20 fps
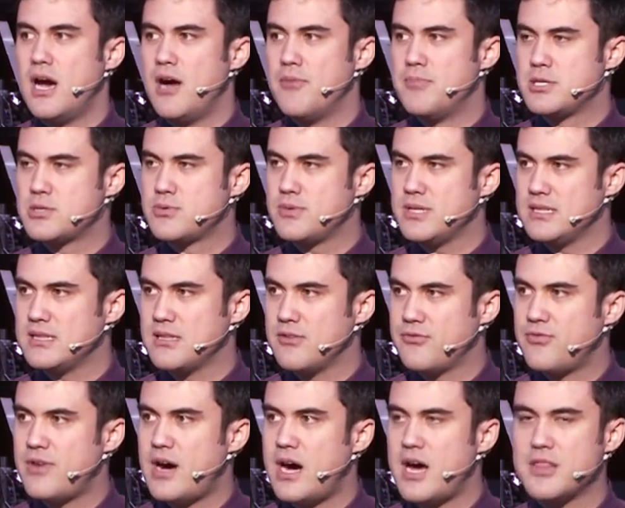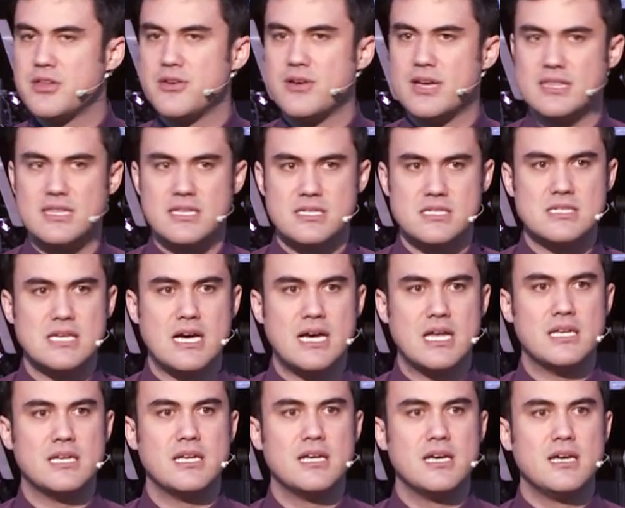between the Father and the
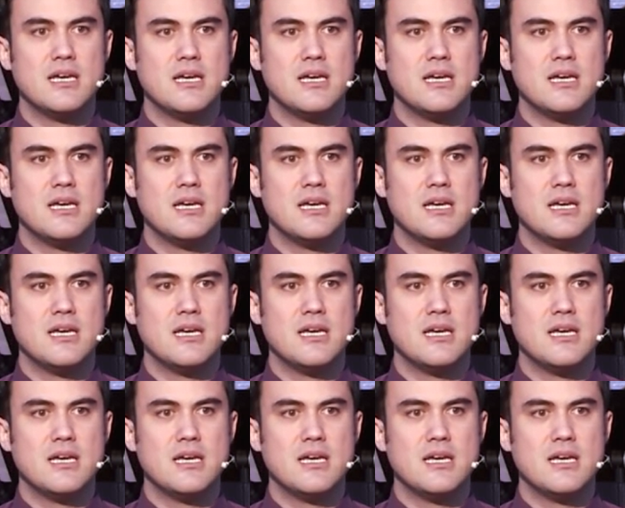Son,